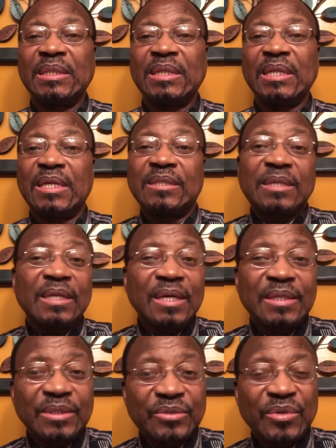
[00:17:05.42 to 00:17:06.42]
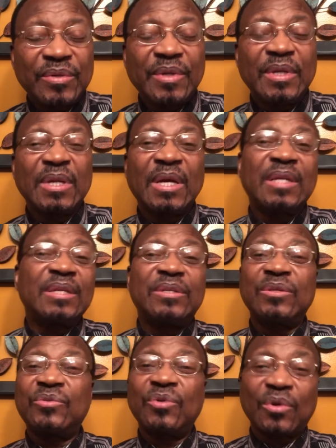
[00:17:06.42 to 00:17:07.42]
and say get the children, and it
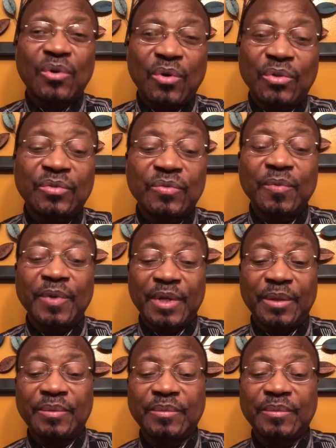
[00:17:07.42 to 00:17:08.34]
is not God's will.